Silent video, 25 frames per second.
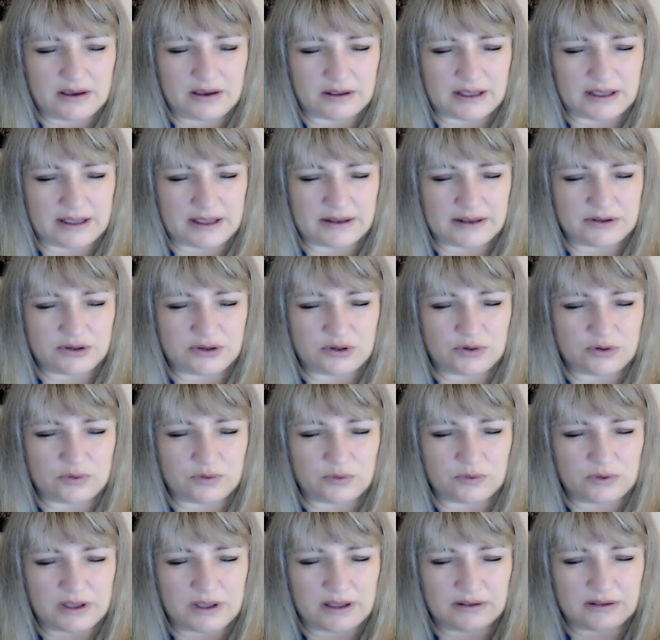and
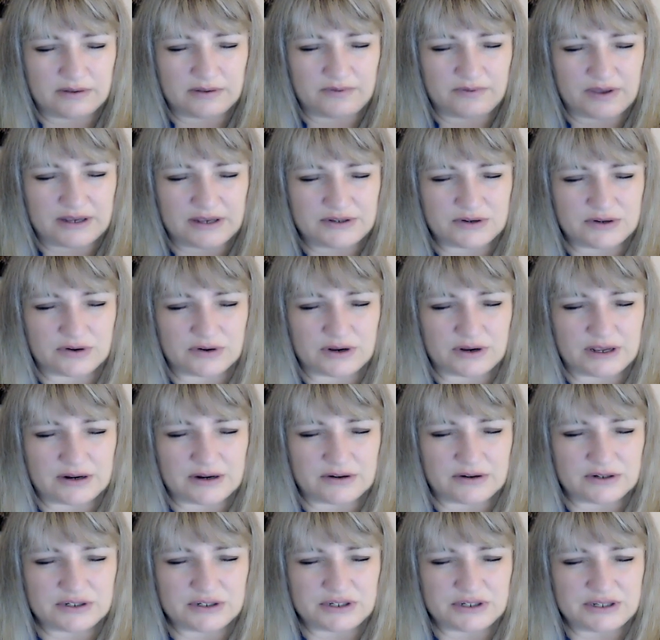you elevate your
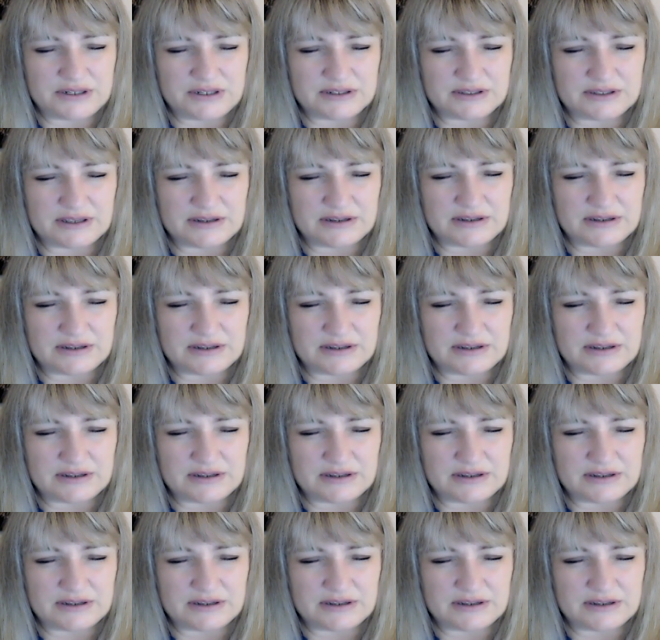energies